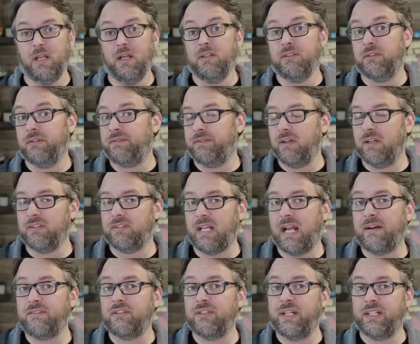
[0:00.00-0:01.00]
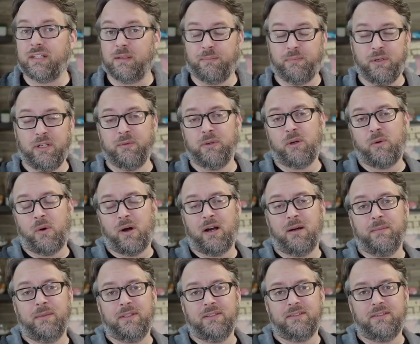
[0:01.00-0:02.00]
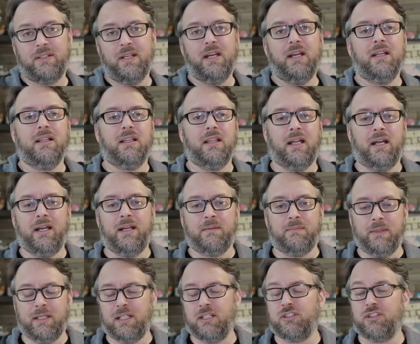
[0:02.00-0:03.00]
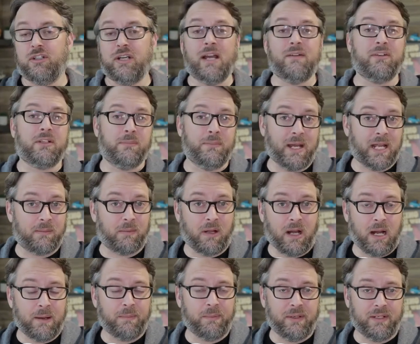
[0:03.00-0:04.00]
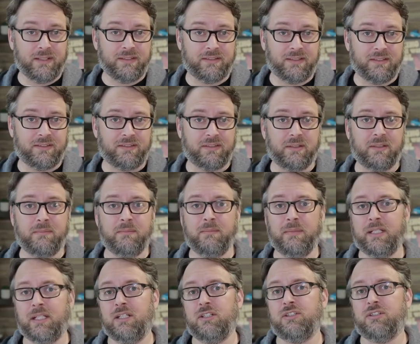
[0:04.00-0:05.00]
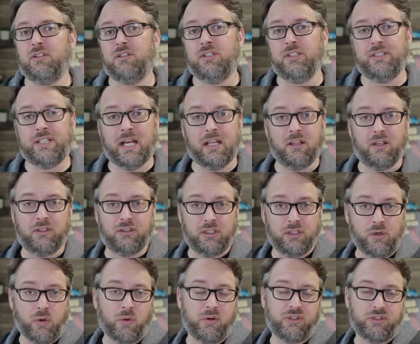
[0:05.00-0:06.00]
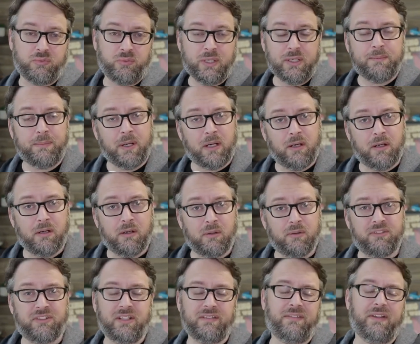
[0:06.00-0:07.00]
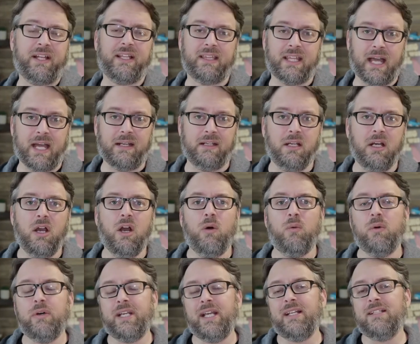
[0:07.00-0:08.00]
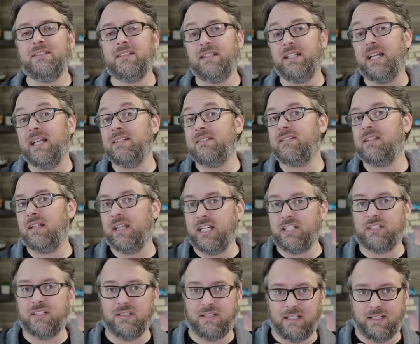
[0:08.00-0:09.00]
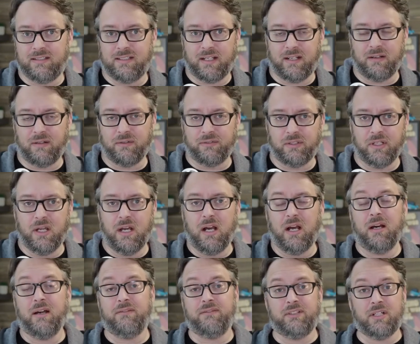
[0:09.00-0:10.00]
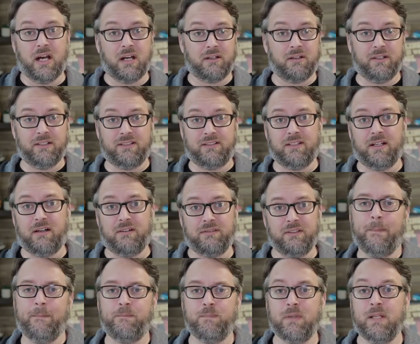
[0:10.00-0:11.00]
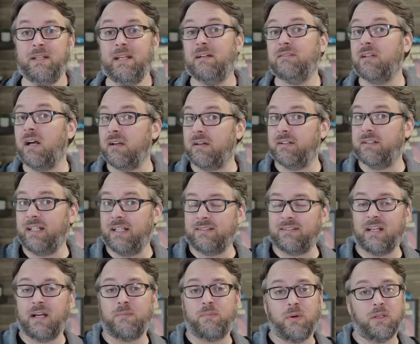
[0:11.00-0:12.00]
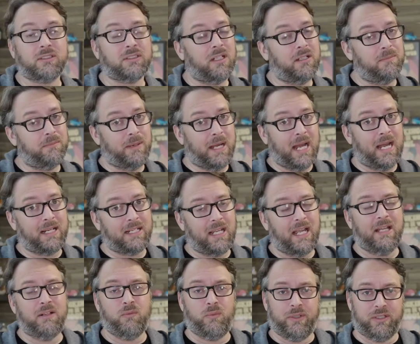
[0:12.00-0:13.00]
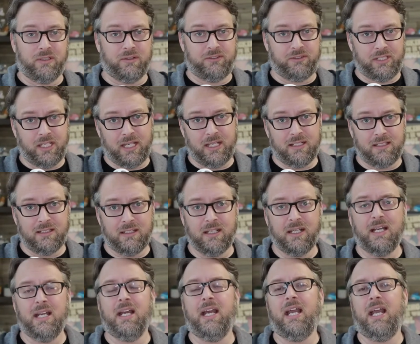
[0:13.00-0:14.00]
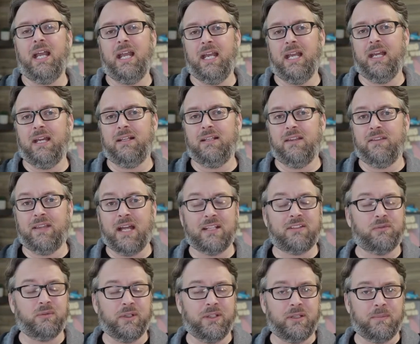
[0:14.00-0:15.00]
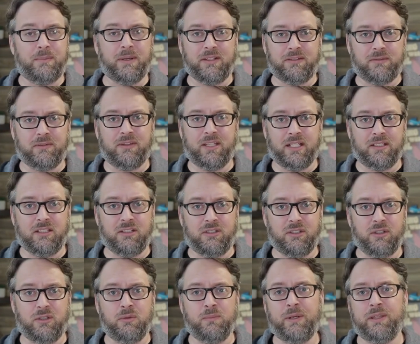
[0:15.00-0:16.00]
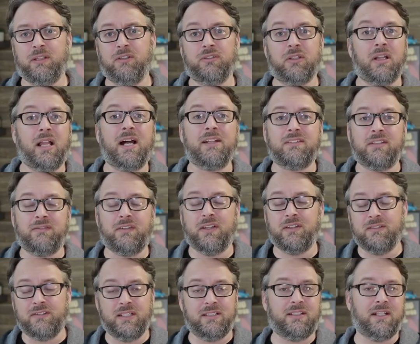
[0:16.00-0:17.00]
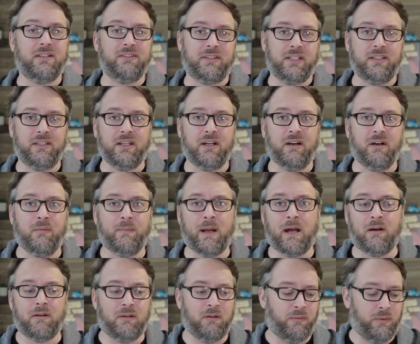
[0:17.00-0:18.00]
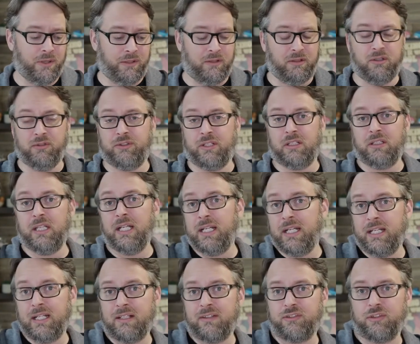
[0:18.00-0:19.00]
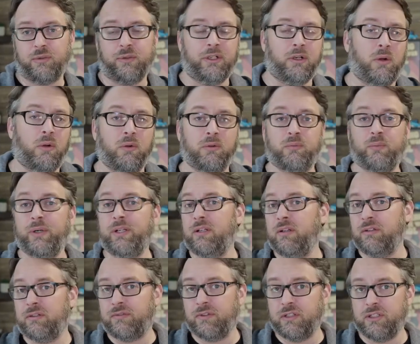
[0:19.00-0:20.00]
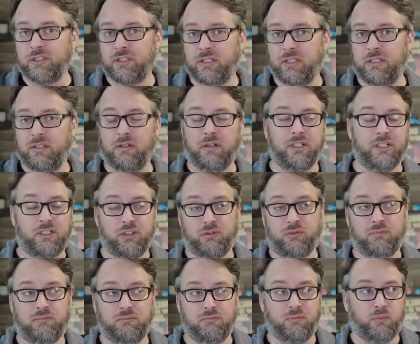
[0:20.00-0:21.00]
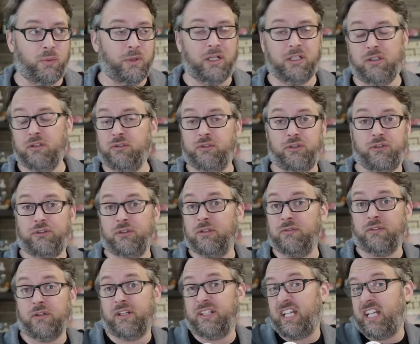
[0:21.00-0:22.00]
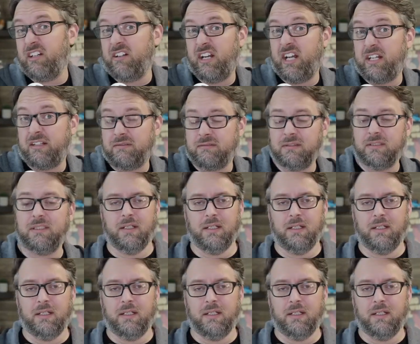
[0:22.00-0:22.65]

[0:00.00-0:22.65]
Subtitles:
So first, after you get the pre-requirements, like making sure you have a compatible operating system, making sure you download the course repo, stuff like that, we'll get into the installation details of Docker itself. Now, Docker Desktop works on Mac and Windows 10, and that's really the best thing to do, but there's lots of other details in there about whether you're using Linux or an old Windows version, or you just want to use a server on the internet.